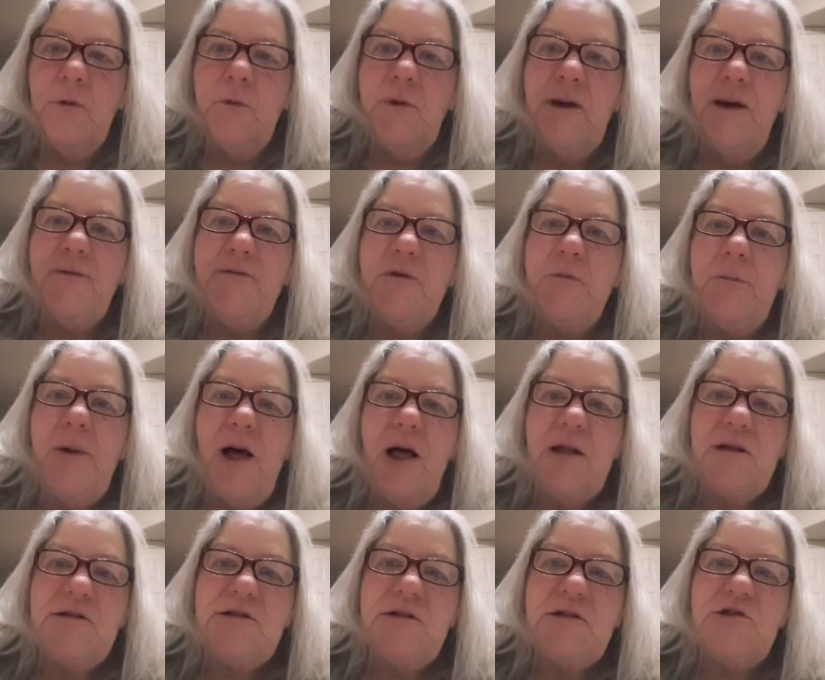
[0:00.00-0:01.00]
We have the
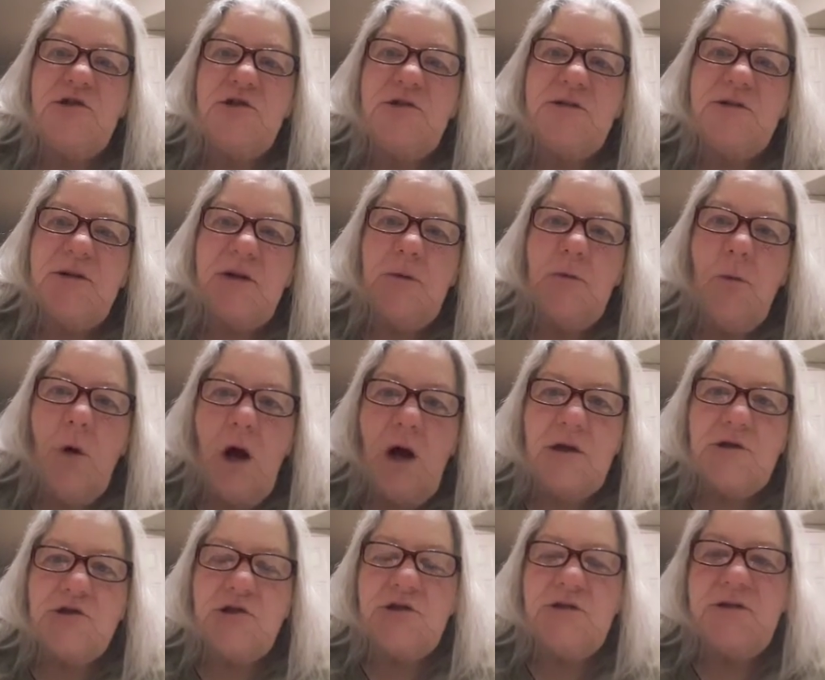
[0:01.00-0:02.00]
politicians in
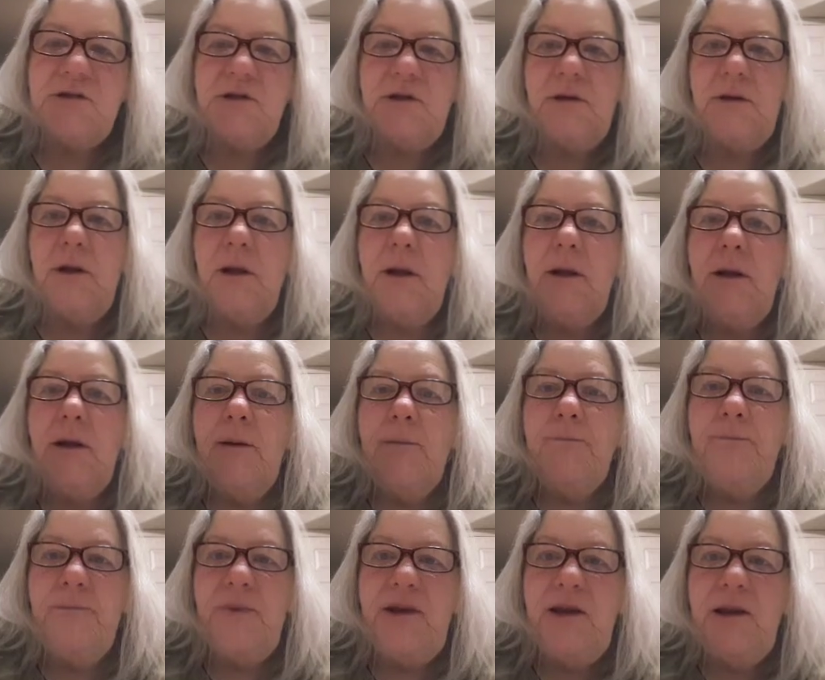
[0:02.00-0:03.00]
Washington
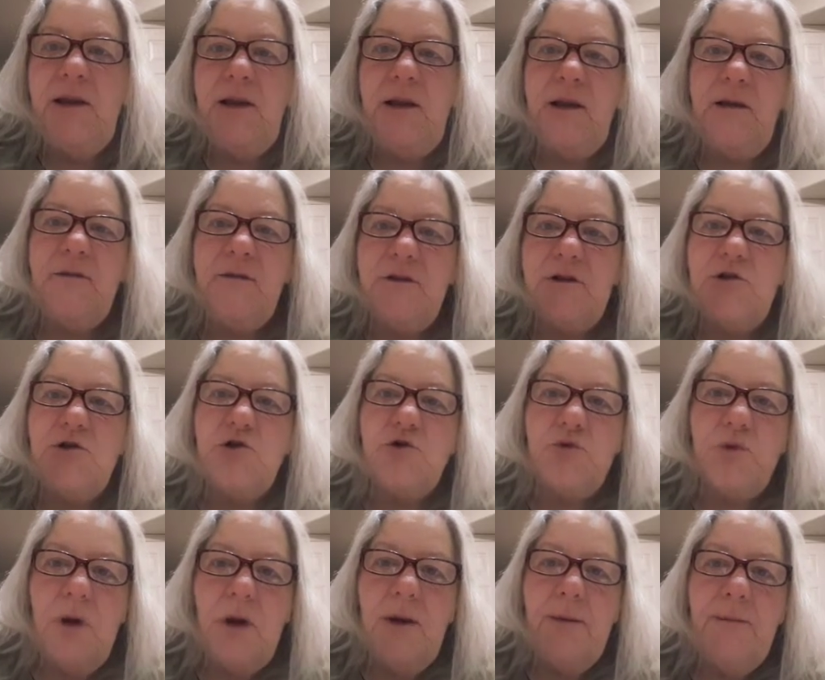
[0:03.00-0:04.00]
beating the
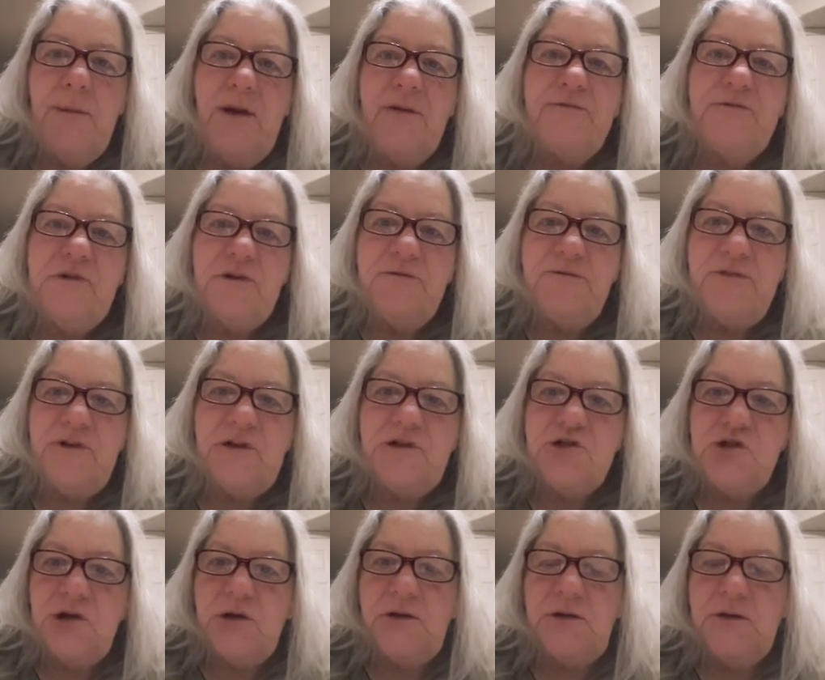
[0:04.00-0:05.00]
drum of
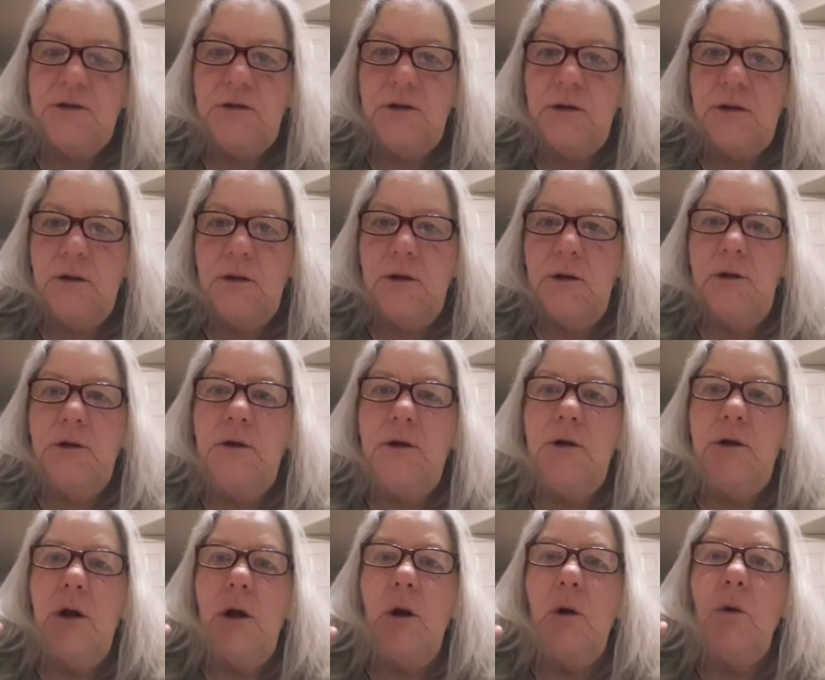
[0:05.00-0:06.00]
division. You
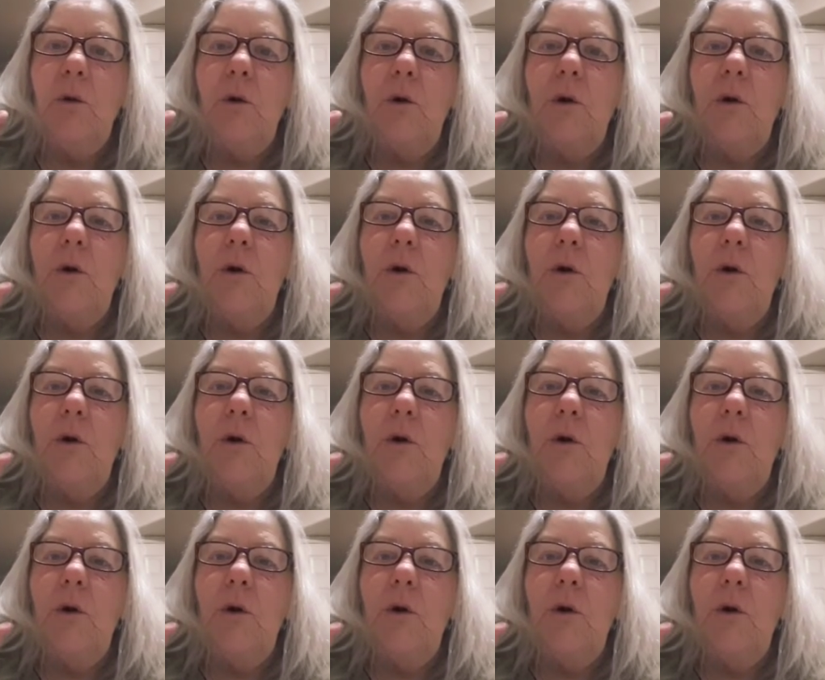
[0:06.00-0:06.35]
know,